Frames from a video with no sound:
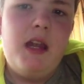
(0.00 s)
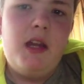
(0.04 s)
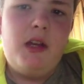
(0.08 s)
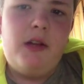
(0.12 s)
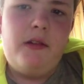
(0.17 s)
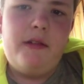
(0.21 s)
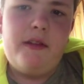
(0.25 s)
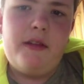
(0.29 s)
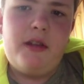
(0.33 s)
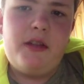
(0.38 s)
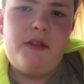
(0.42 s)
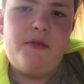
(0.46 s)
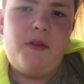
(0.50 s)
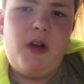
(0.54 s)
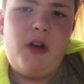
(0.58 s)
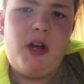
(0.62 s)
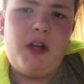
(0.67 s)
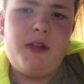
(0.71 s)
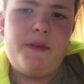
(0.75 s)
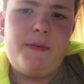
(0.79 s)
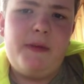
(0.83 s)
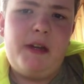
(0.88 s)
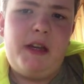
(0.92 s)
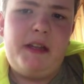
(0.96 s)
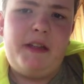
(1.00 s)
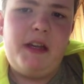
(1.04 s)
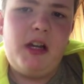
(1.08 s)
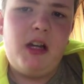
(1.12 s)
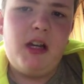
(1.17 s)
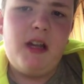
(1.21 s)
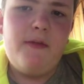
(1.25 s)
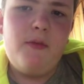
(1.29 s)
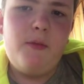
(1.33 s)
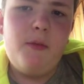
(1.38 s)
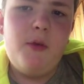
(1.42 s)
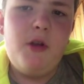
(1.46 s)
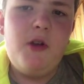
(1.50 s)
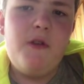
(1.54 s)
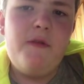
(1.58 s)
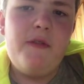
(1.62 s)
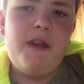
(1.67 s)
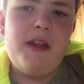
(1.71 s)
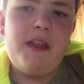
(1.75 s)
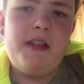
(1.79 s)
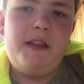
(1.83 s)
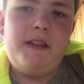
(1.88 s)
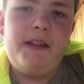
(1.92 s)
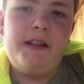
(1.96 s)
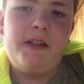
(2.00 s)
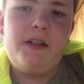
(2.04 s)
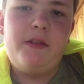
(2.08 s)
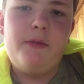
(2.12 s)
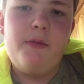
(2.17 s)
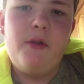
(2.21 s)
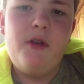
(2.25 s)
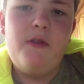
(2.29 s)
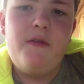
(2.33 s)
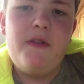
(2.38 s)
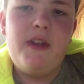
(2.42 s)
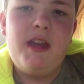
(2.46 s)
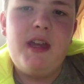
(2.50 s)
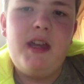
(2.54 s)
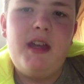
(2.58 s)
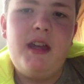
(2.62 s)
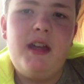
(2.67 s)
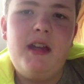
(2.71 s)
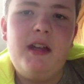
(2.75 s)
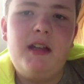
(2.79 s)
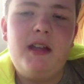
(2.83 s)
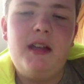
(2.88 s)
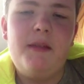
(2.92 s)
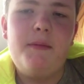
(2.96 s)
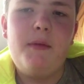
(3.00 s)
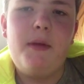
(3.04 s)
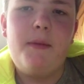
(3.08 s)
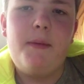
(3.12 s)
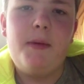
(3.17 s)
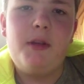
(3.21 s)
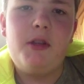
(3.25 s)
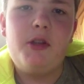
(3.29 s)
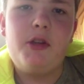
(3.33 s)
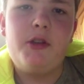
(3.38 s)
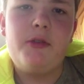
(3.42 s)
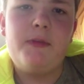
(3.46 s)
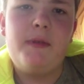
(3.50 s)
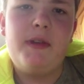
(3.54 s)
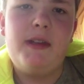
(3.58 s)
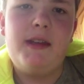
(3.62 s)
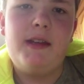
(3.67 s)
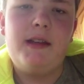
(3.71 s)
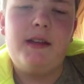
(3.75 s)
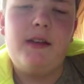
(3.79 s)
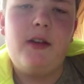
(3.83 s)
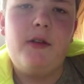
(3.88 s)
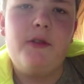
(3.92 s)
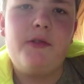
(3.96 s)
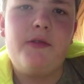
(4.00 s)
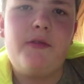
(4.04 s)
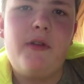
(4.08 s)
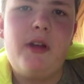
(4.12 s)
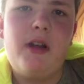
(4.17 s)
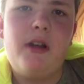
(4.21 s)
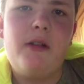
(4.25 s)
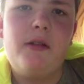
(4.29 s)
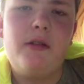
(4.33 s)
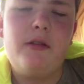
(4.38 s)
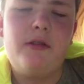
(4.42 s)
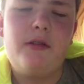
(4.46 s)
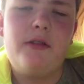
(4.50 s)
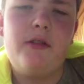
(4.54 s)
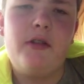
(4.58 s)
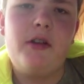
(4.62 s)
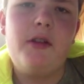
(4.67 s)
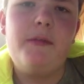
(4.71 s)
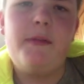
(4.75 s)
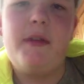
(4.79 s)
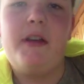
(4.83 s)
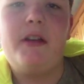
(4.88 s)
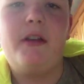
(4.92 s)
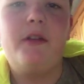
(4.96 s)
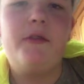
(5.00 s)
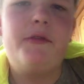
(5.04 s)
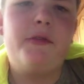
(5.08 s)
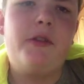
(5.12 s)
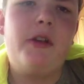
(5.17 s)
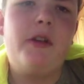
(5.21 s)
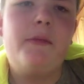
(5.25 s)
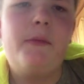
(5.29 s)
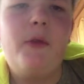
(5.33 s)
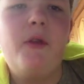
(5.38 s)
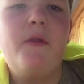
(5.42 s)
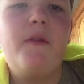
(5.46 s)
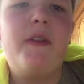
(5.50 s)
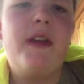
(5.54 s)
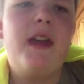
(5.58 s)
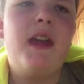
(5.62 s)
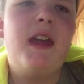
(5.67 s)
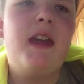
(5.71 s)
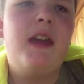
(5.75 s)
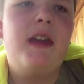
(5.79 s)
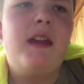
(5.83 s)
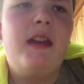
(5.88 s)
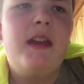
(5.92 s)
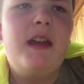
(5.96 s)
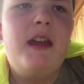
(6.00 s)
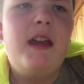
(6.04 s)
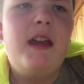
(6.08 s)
20th Century Fox made a Daredevil movie, an Elektra movie. Columbia Pictures made a Ghost Rider. Sony made a Ghost Rider movie.